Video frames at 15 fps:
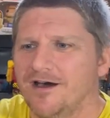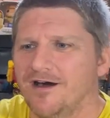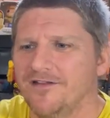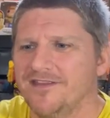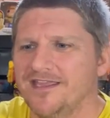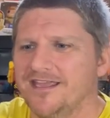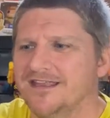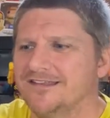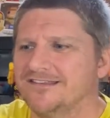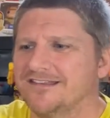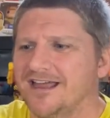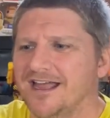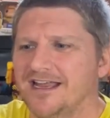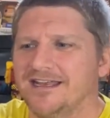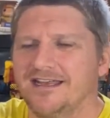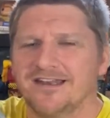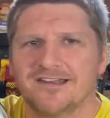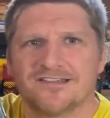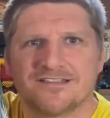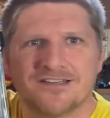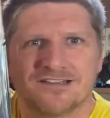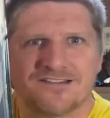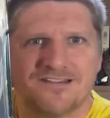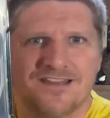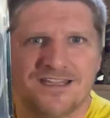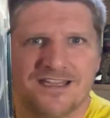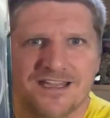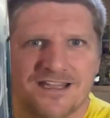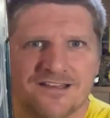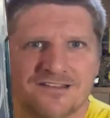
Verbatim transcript: On the inside, it is just the